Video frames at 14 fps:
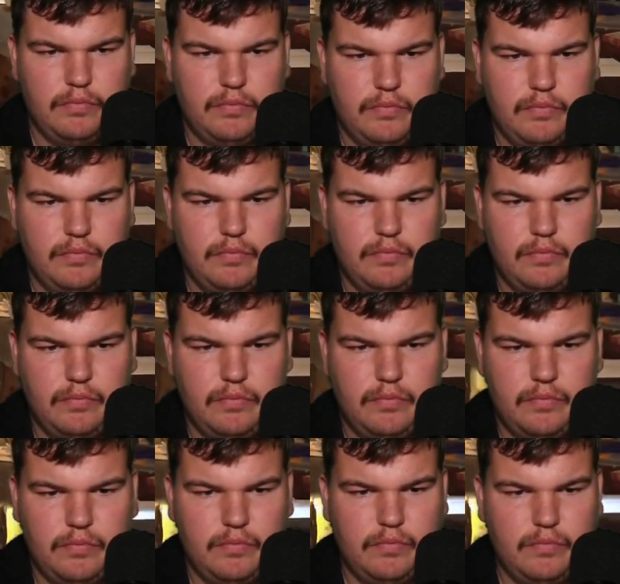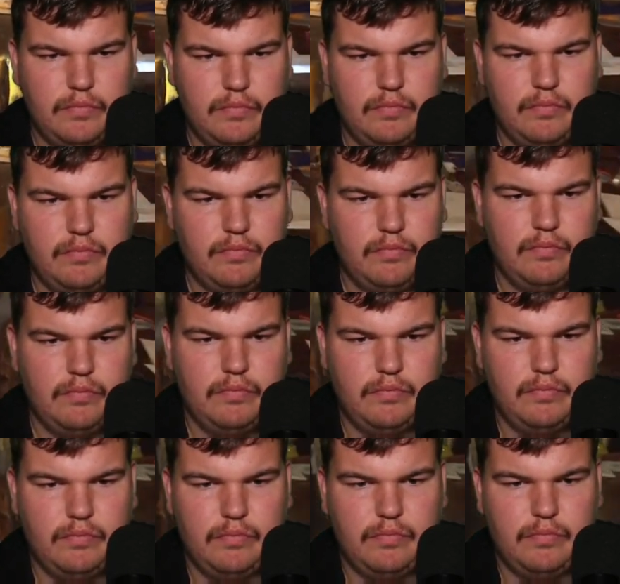
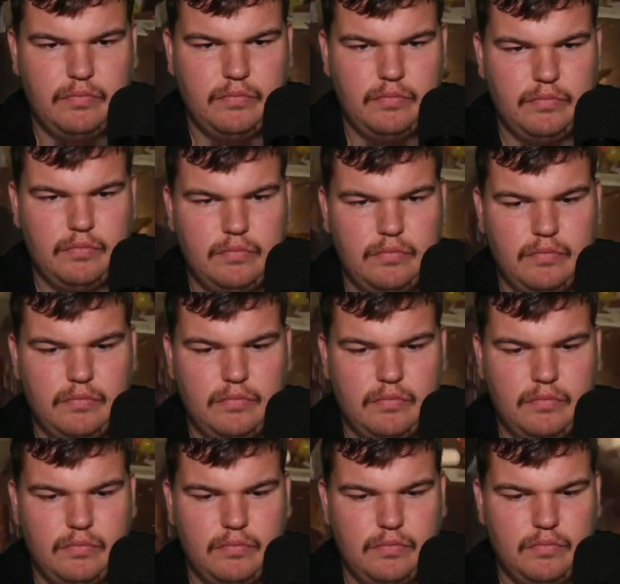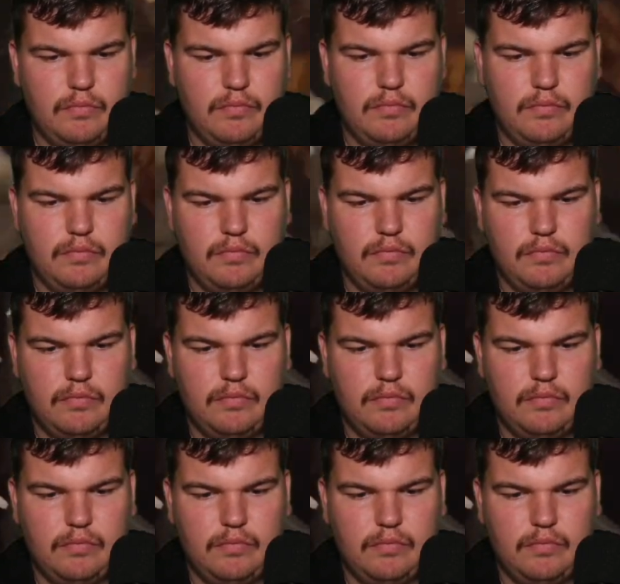No one is speaking in this clip.